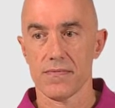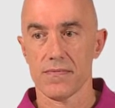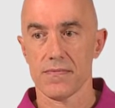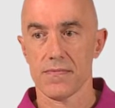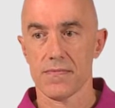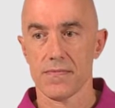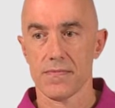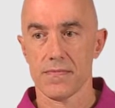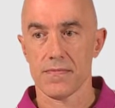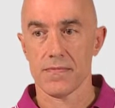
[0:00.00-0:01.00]

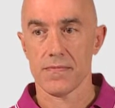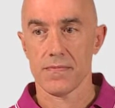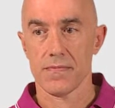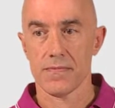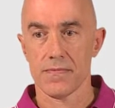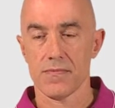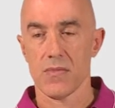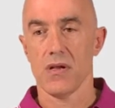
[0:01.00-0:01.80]
No one is speaking in this clip.